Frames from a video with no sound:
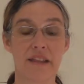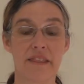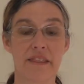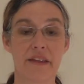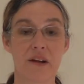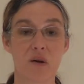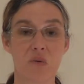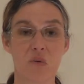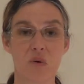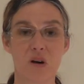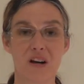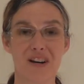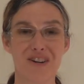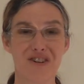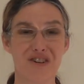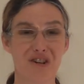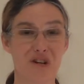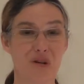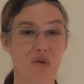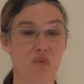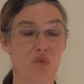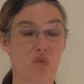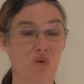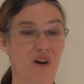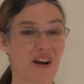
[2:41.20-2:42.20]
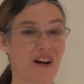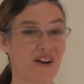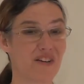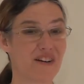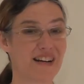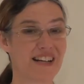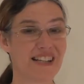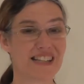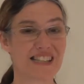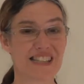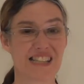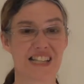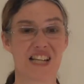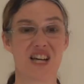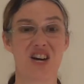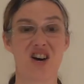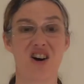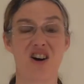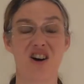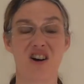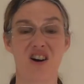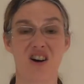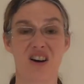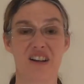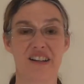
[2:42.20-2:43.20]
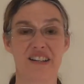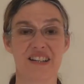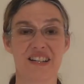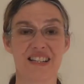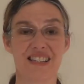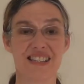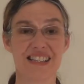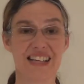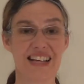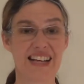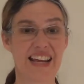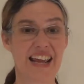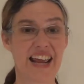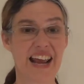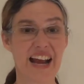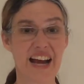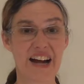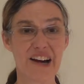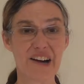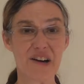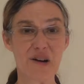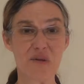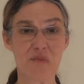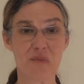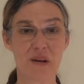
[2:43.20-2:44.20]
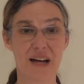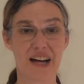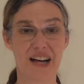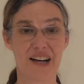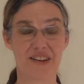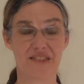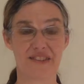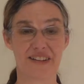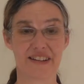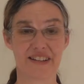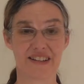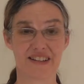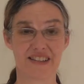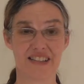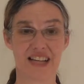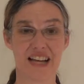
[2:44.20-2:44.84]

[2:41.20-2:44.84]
they're wondering, where is God? Does he care about us?